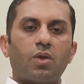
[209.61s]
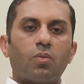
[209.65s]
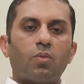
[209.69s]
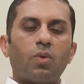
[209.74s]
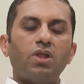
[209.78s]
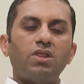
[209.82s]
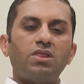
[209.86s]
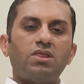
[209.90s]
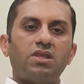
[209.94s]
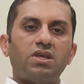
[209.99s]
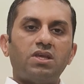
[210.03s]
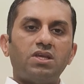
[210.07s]

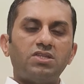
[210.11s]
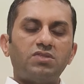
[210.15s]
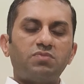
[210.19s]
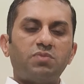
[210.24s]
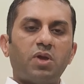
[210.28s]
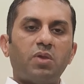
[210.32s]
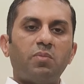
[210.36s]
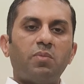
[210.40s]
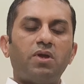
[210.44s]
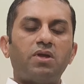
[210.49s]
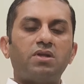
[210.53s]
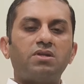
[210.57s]
When these
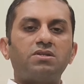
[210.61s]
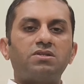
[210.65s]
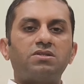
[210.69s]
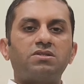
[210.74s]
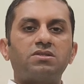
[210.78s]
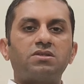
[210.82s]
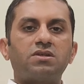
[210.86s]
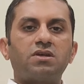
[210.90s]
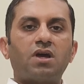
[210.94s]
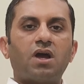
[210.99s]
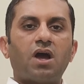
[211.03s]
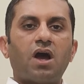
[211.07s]

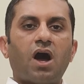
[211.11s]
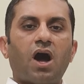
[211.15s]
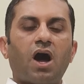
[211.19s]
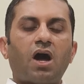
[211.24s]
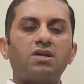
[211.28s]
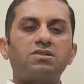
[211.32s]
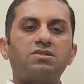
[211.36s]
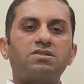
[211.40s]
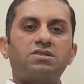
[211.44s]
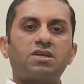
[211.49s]
payments are